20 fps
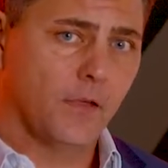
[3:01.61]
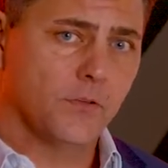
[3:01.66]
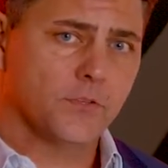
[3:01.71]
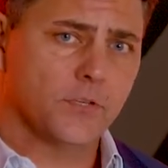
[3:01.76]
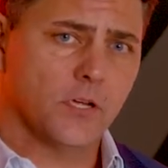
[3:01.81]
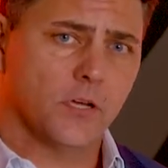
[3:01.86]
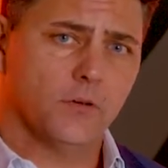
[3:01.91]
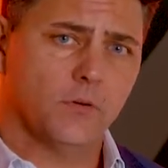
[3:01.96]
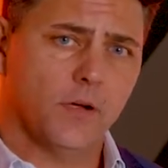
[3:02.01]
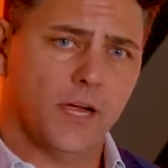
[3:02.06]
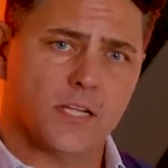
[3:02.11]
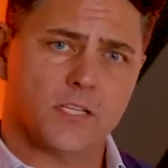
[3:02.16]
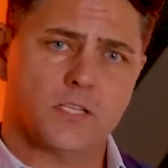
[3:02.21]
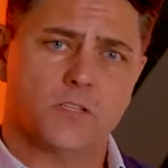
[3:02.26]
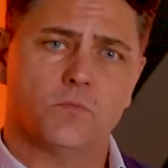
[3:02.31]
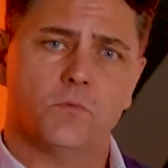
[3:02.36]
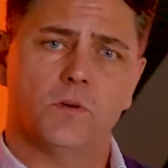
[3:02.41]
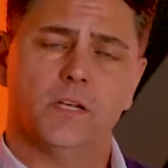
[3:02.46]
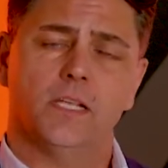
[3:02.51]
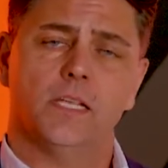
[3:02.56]
So
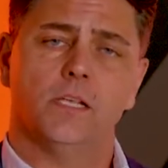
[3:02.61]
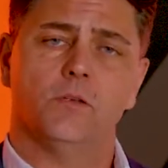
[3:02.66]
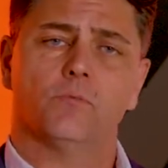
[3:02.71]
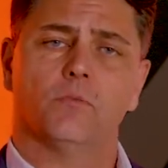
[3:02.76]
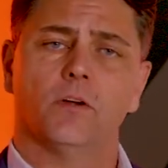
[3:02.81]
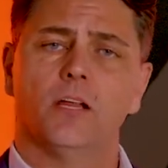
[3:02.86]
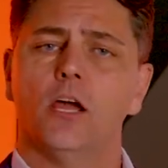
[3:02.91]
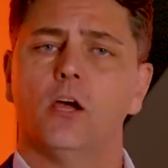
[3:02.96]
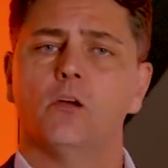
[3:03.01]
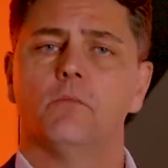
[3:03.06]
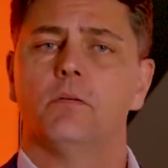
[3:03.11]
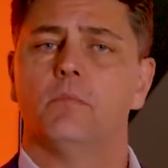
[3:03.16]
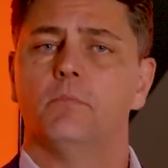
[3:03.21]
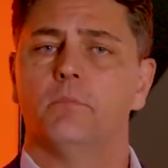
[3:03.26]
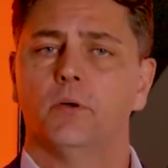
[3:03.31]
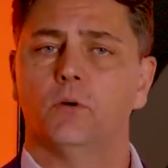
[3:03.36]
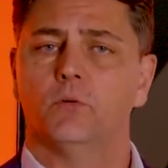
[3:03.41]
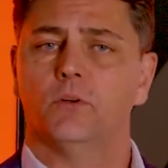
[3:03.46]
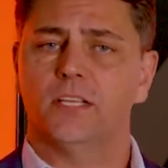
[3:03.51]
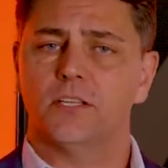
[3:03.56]
as we reopen
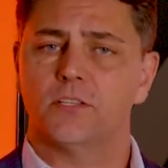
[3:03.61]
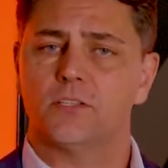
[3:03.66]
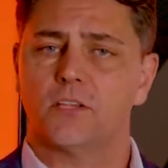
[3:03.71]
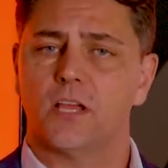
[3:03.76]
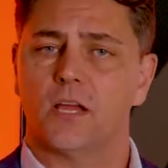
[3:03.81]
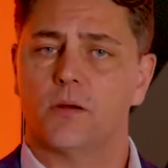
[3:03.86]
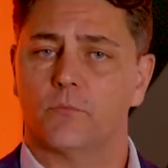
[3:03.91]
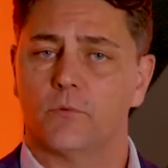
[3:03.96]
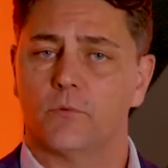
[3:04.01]
buildings and